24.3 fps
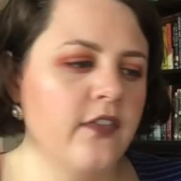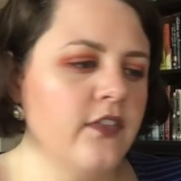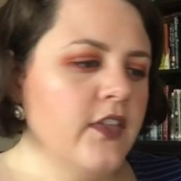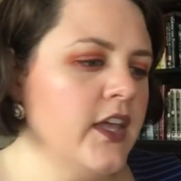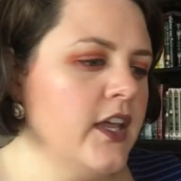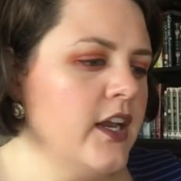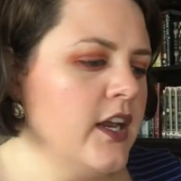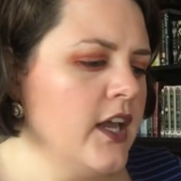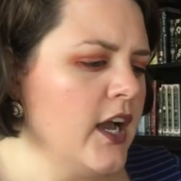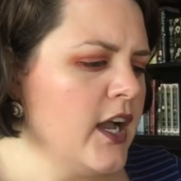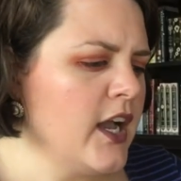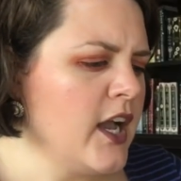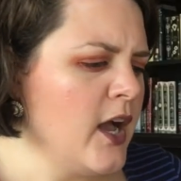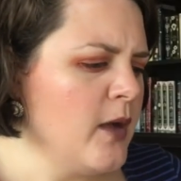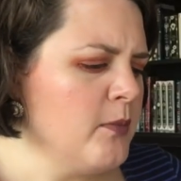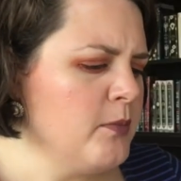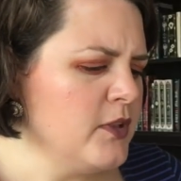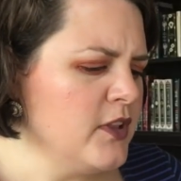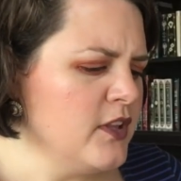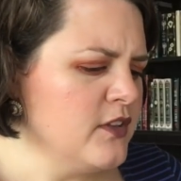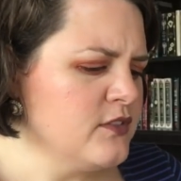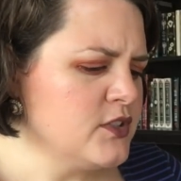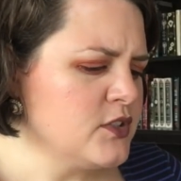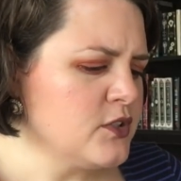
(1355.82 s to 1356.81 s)
And then a
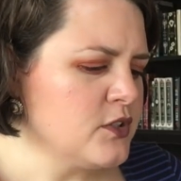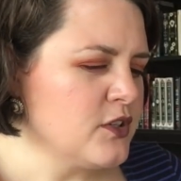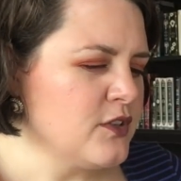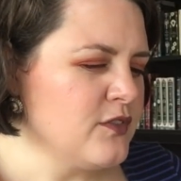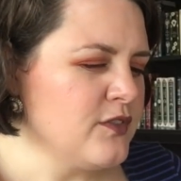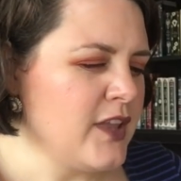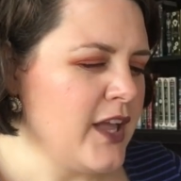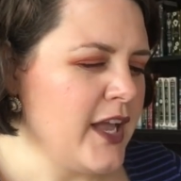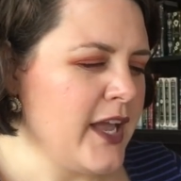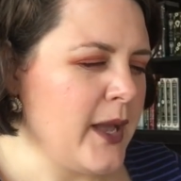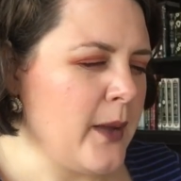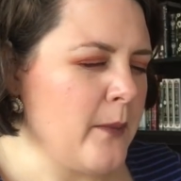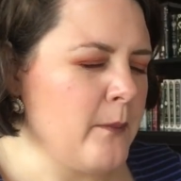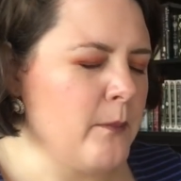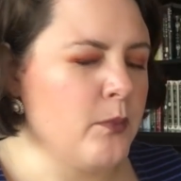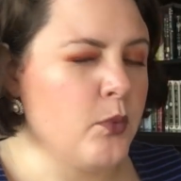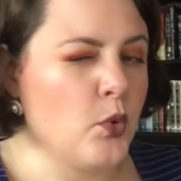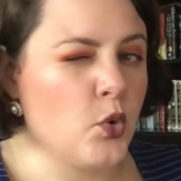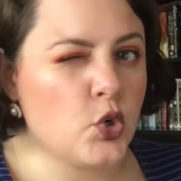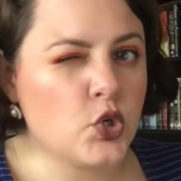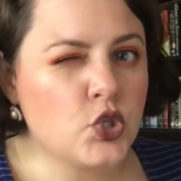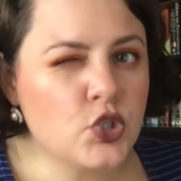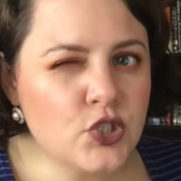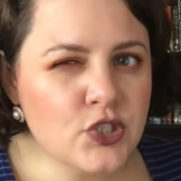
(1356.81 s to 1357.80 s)
couple of sort of like
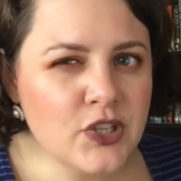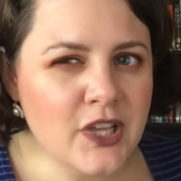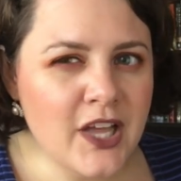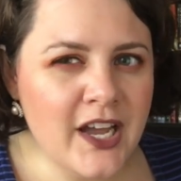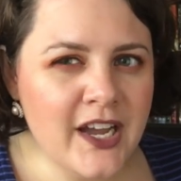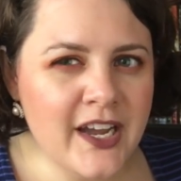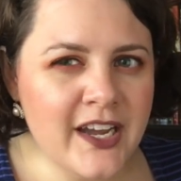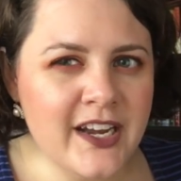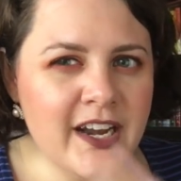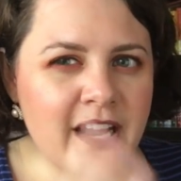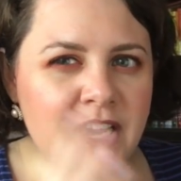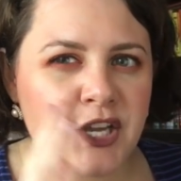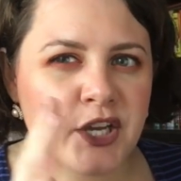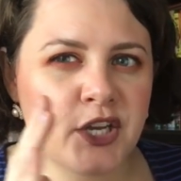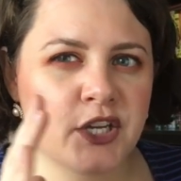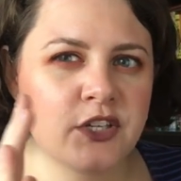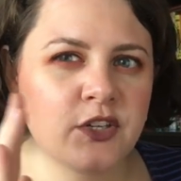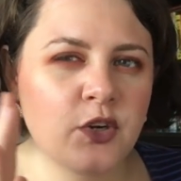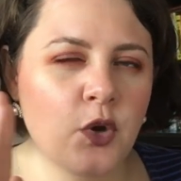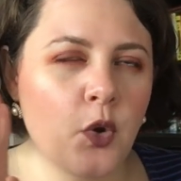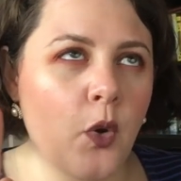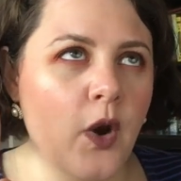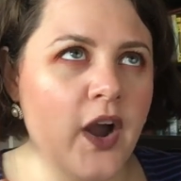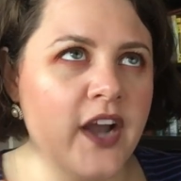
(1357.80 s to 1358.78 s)
borderline, I
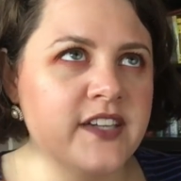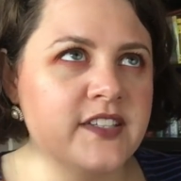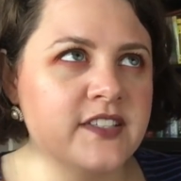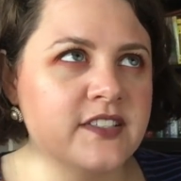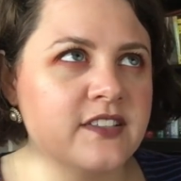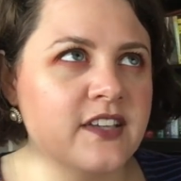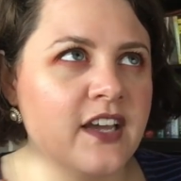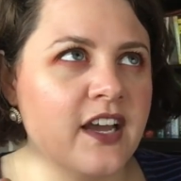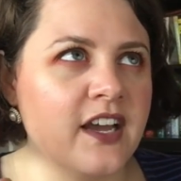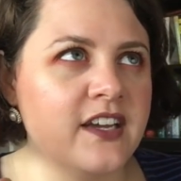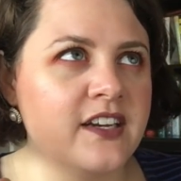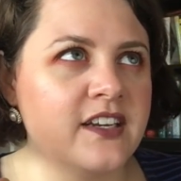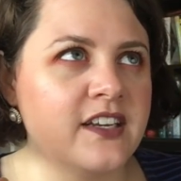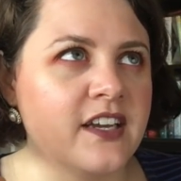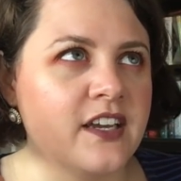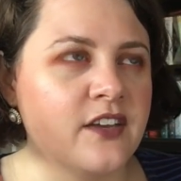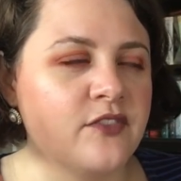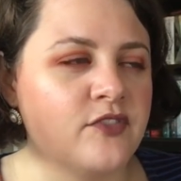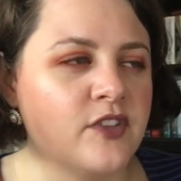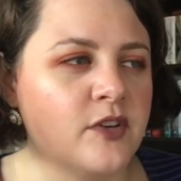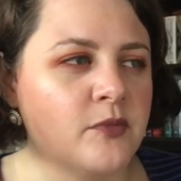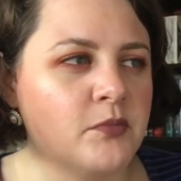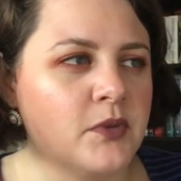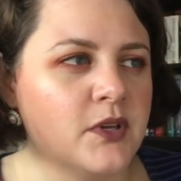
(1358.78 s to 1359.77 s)
couldn't quite decide
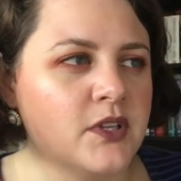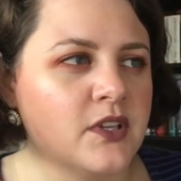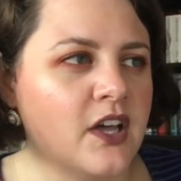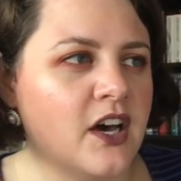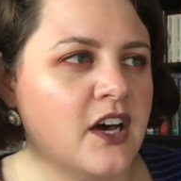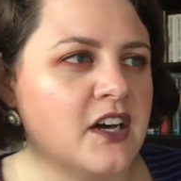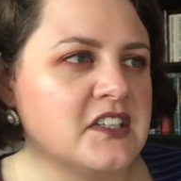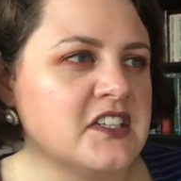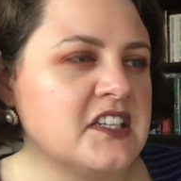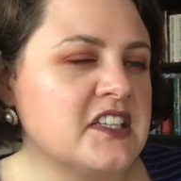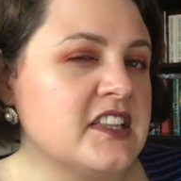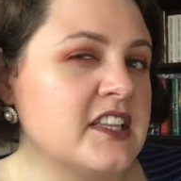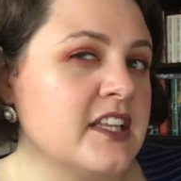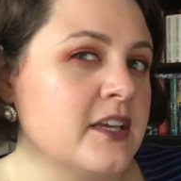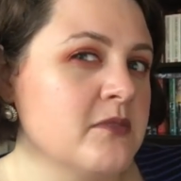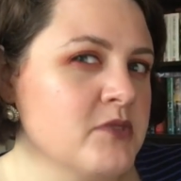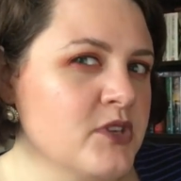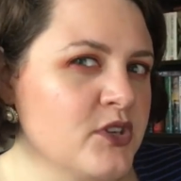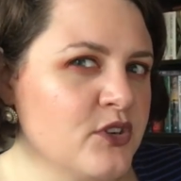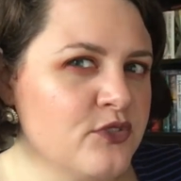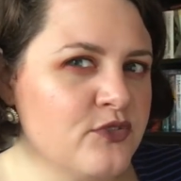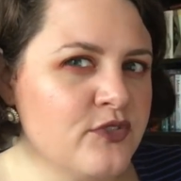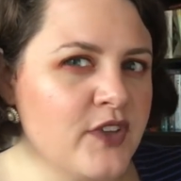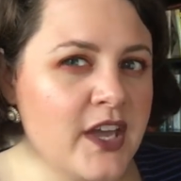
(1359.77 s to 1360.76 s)
if it belonged in
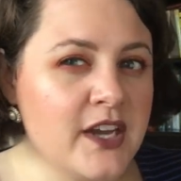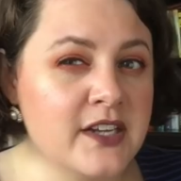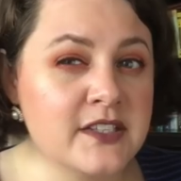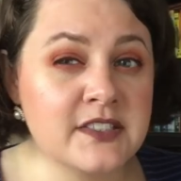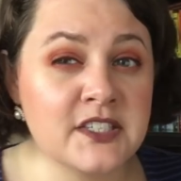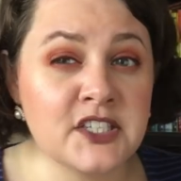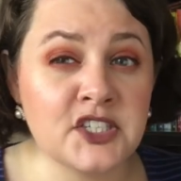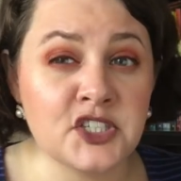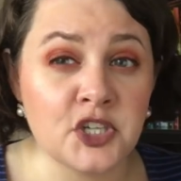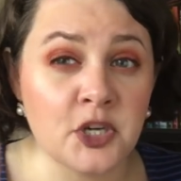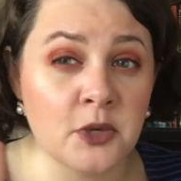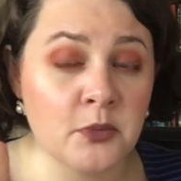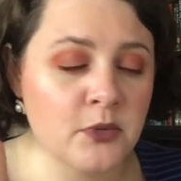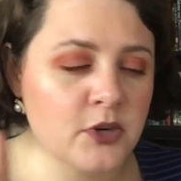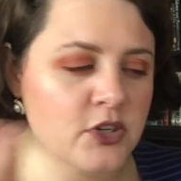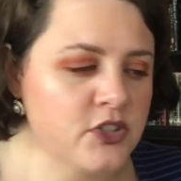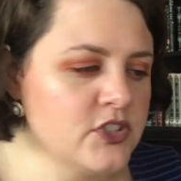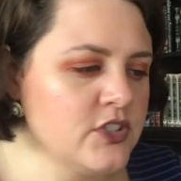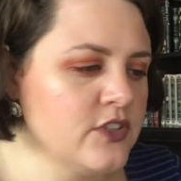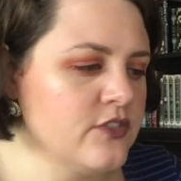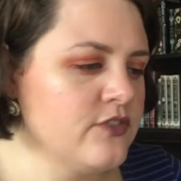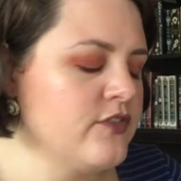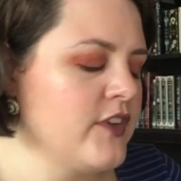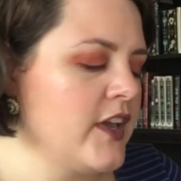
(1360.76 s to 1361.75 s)
liminal fantasy or
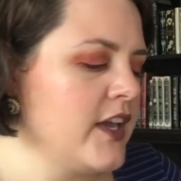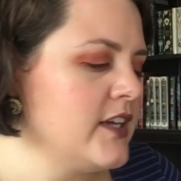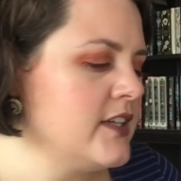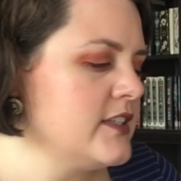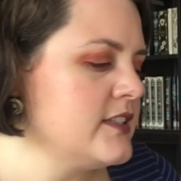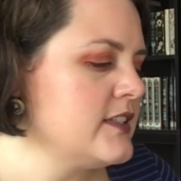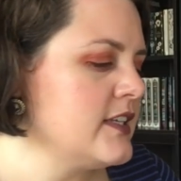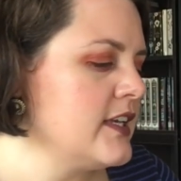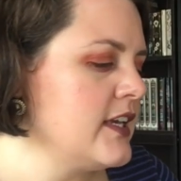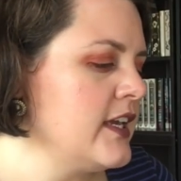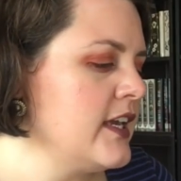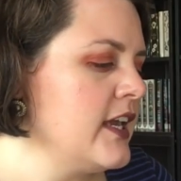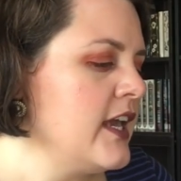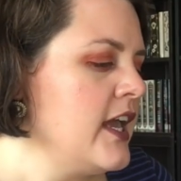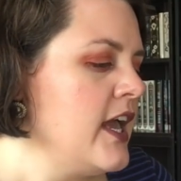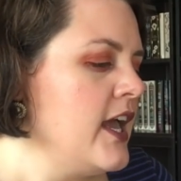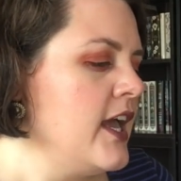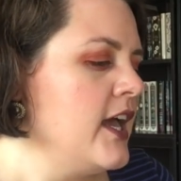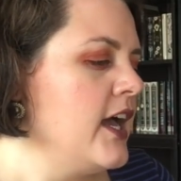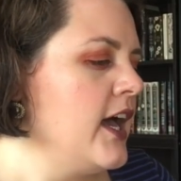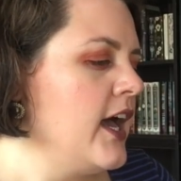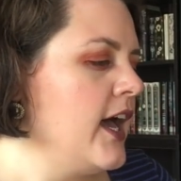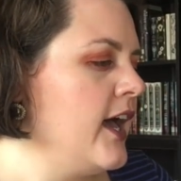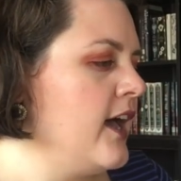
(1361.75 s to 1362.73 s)
immersive fantasy,
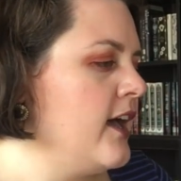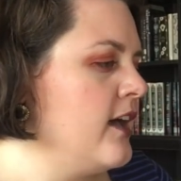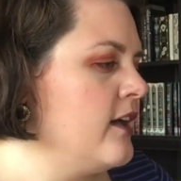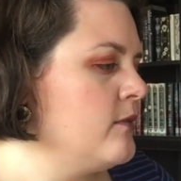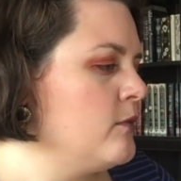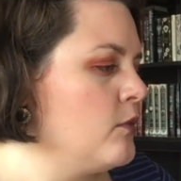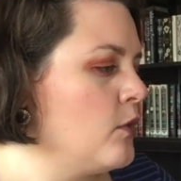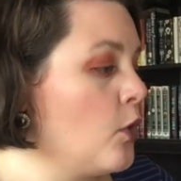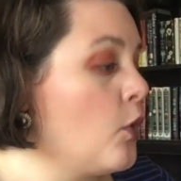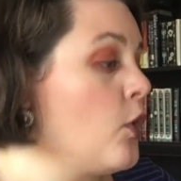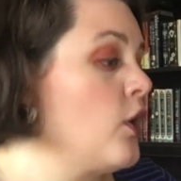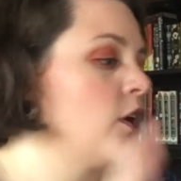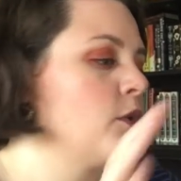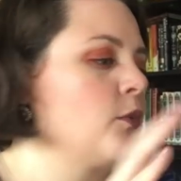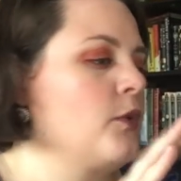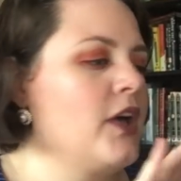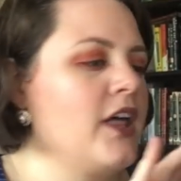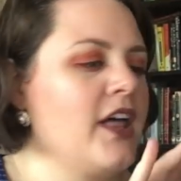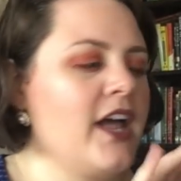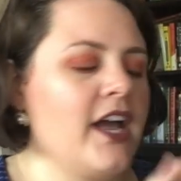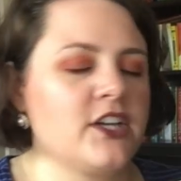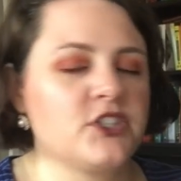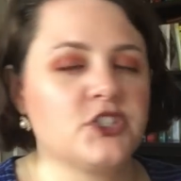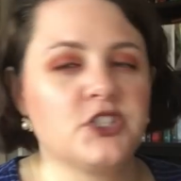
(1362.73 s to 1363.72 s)
um, or
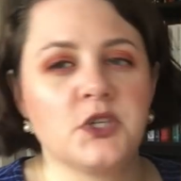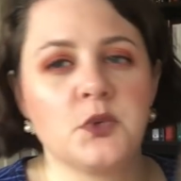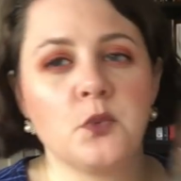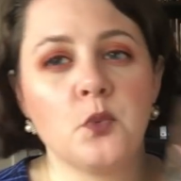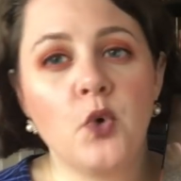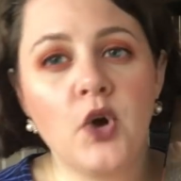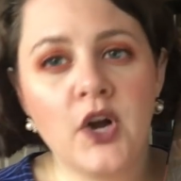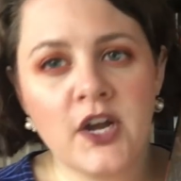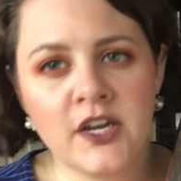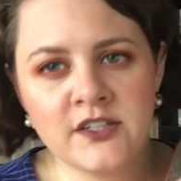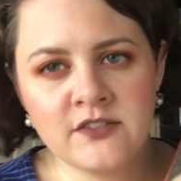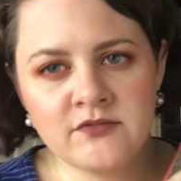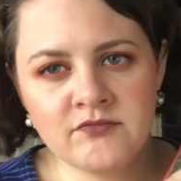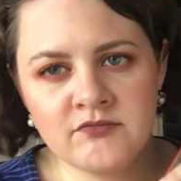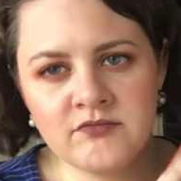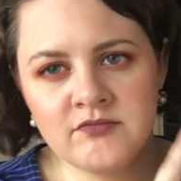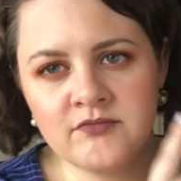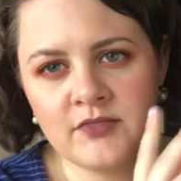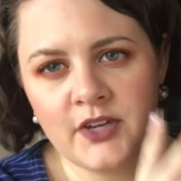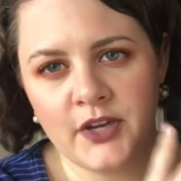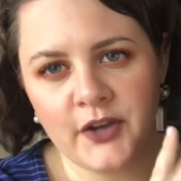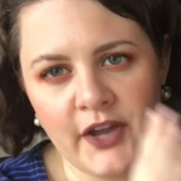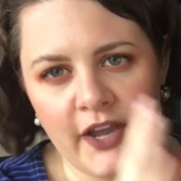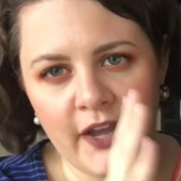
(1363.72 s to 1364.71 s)
well, actually one,
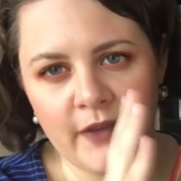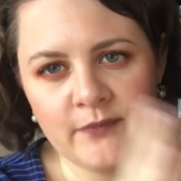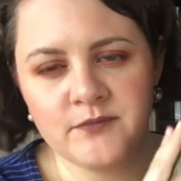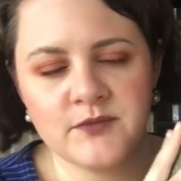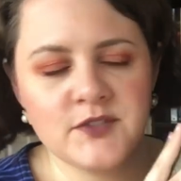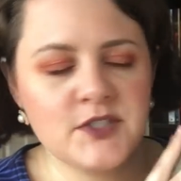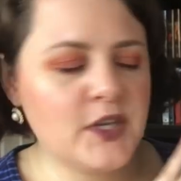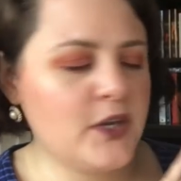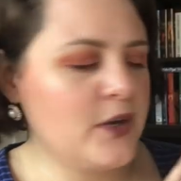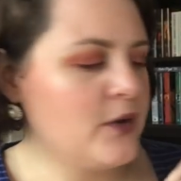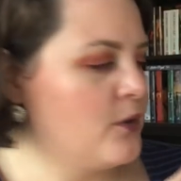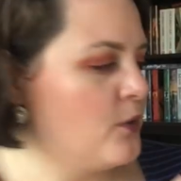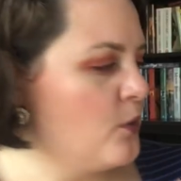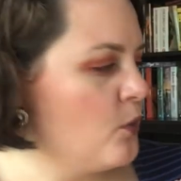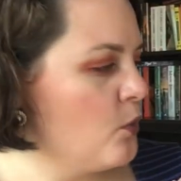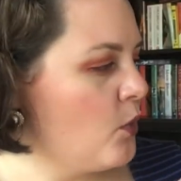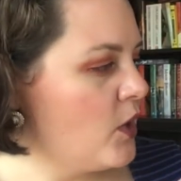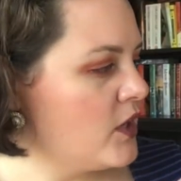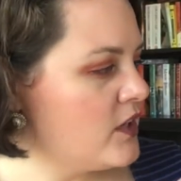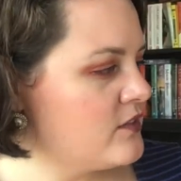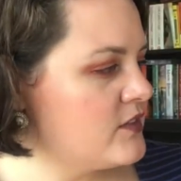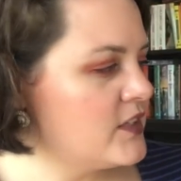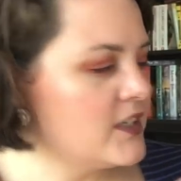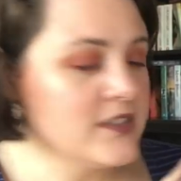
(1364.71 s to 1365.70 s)
okay, so
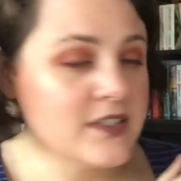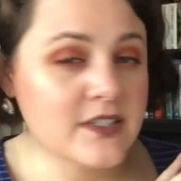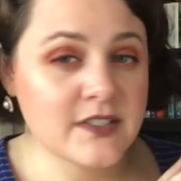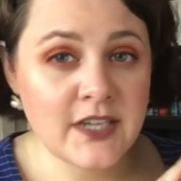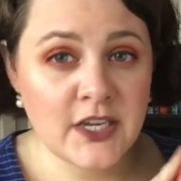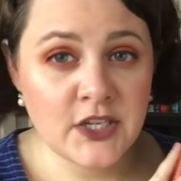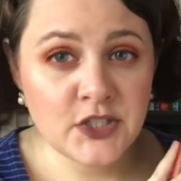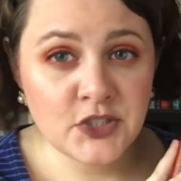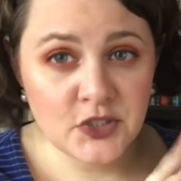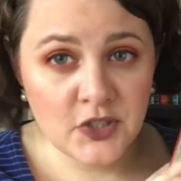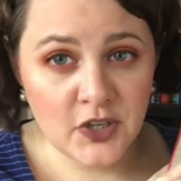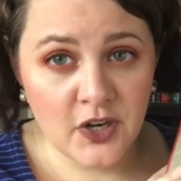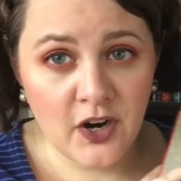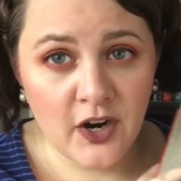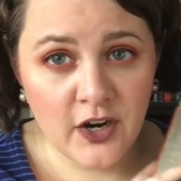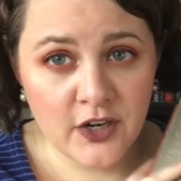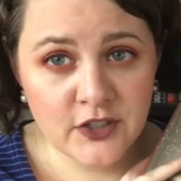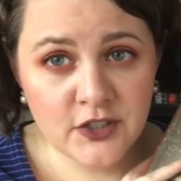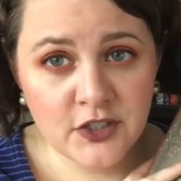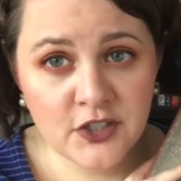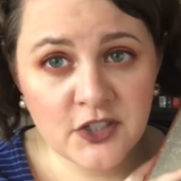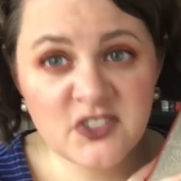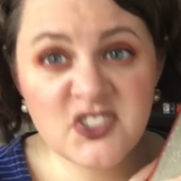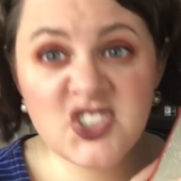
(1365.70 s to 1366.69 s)
one of these is Angela
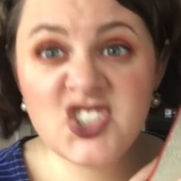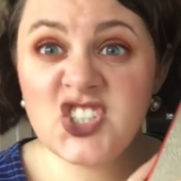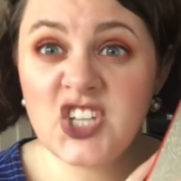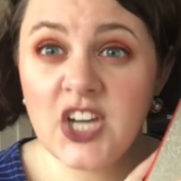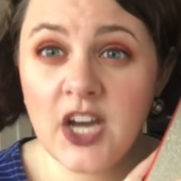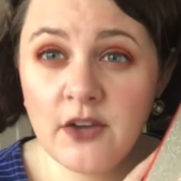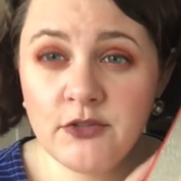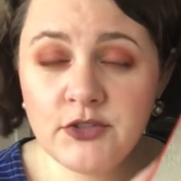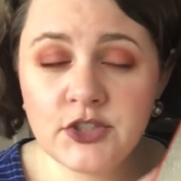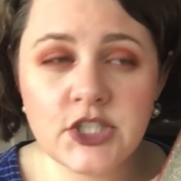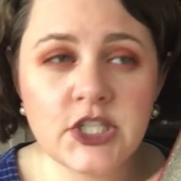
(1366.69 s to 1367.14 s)
Carter stuff.